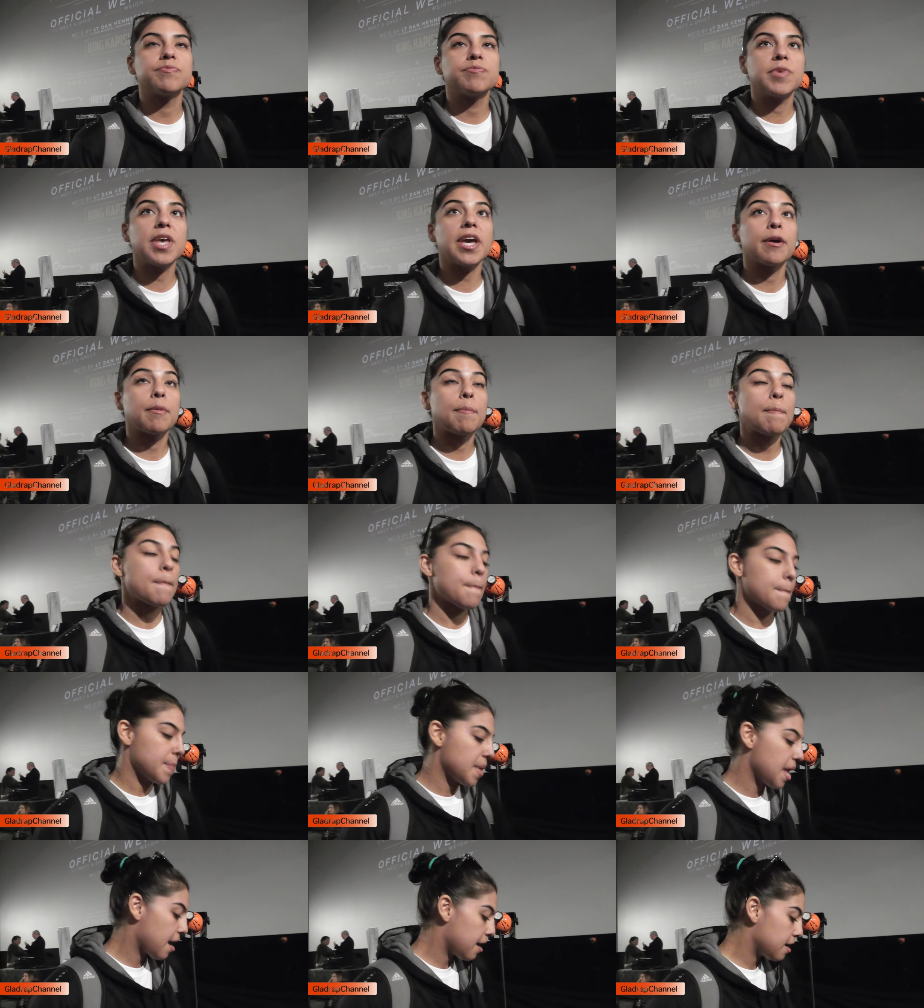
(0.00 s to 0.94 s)
yeah.
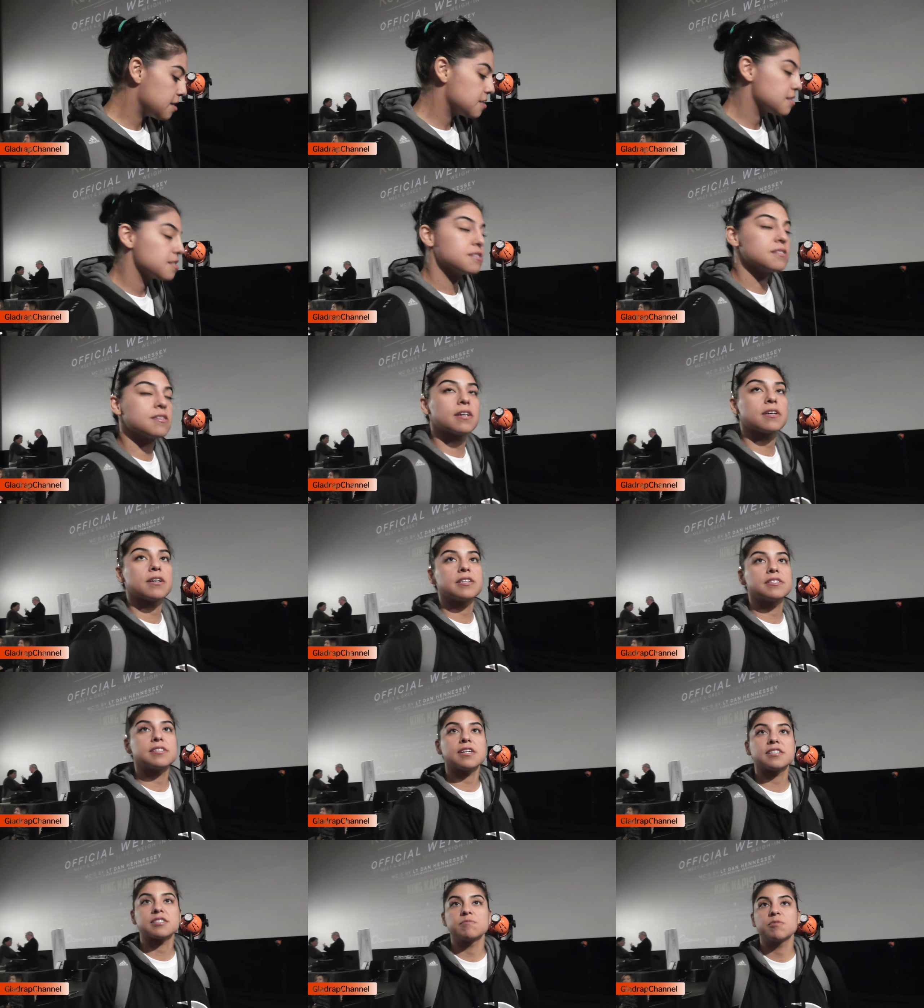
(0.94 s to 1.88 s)
Yep. Yeah, it is. It's uh,
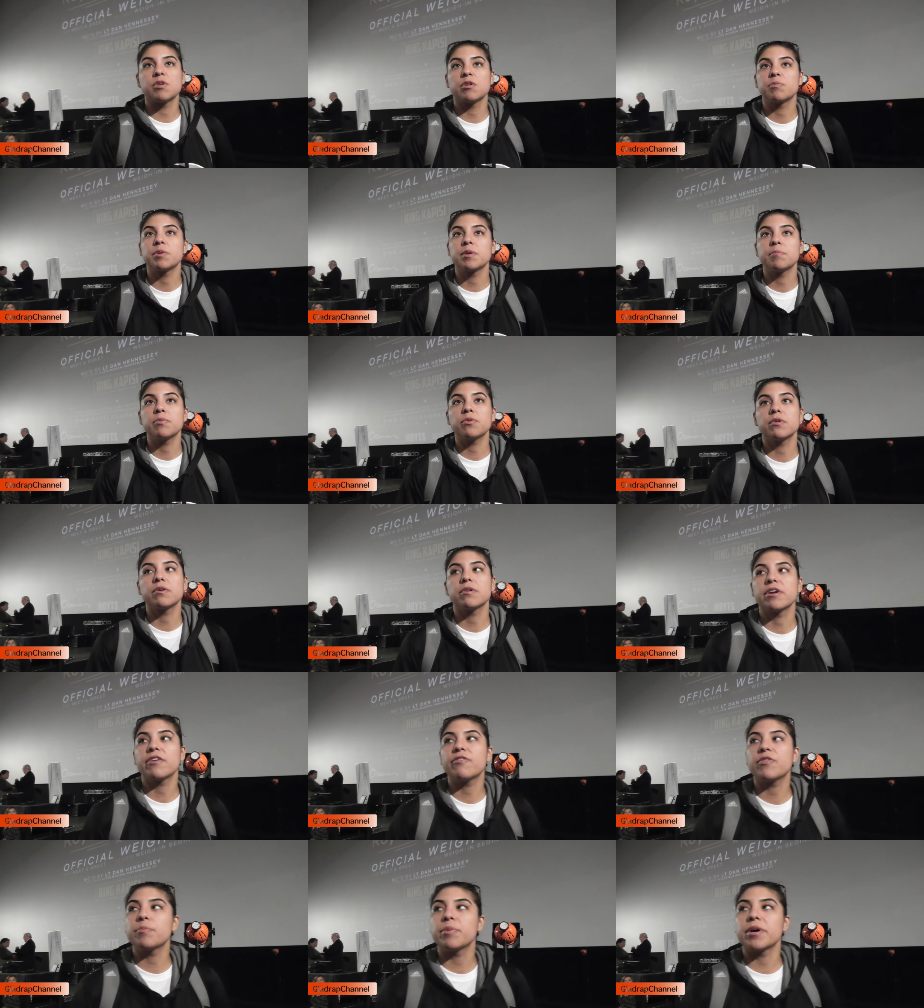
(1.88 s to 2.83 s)
it's awesome here. People,
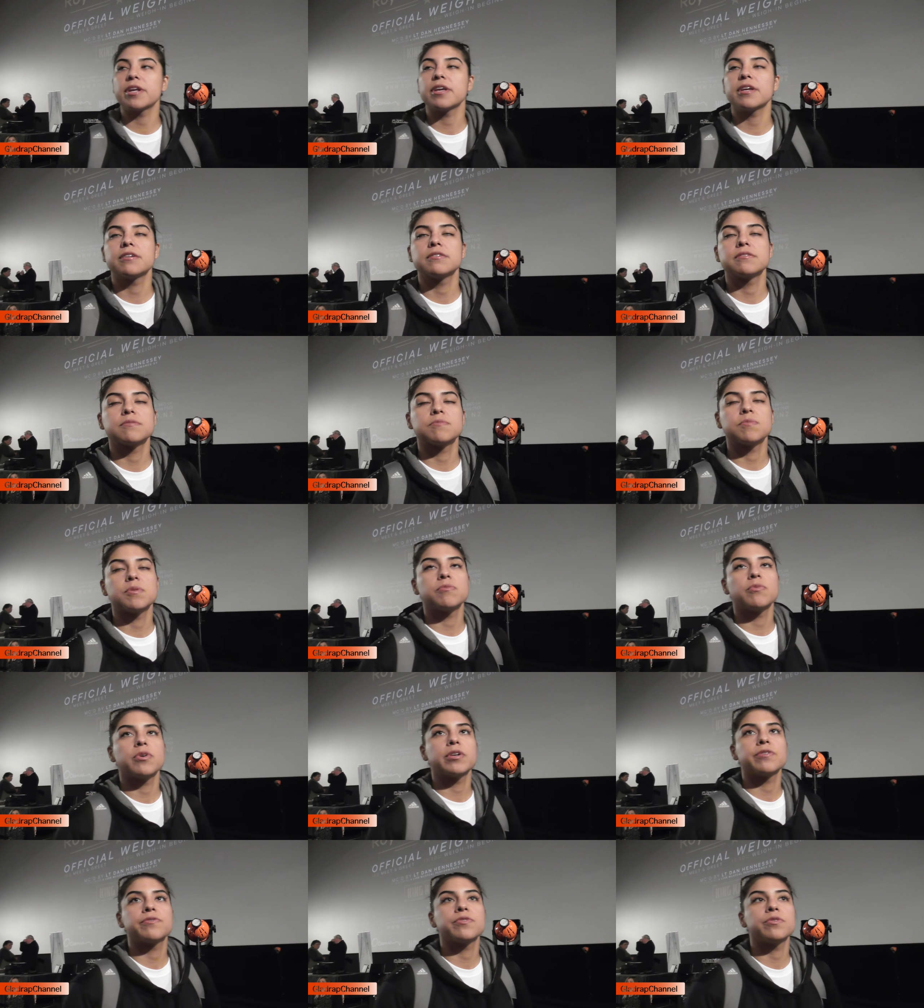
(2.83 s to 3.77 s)
everybody here has
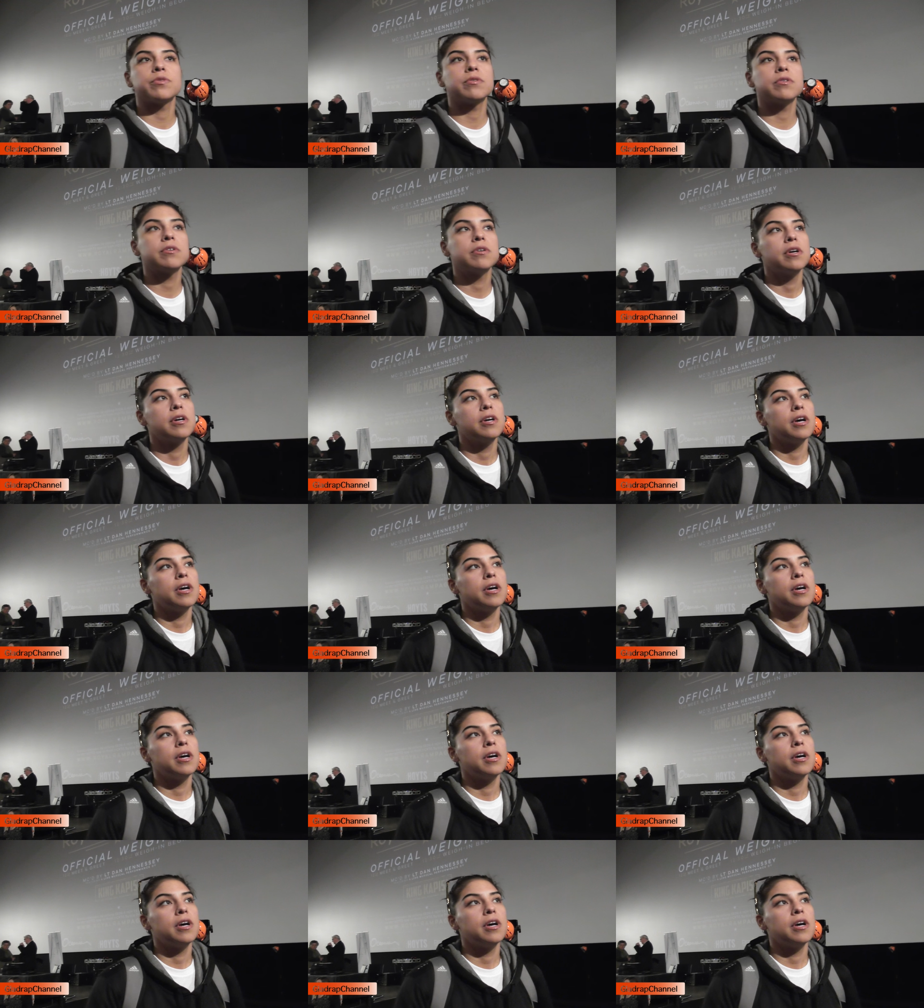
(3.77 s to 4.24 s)
been wonderful.